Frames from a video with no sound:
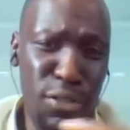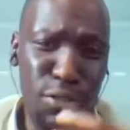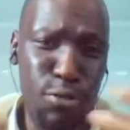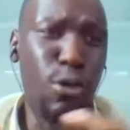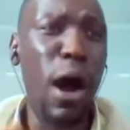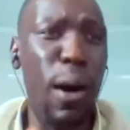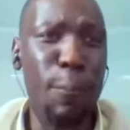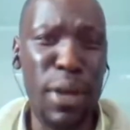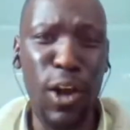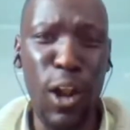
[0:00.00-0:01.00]
through our
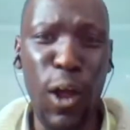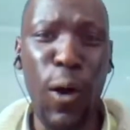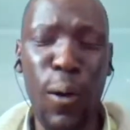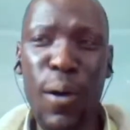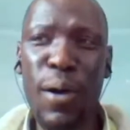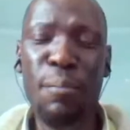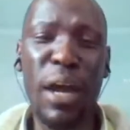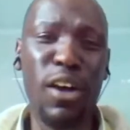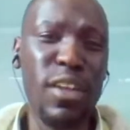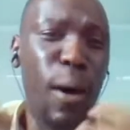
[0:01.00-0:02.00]
penal law,
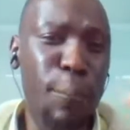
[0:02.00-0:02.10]
because our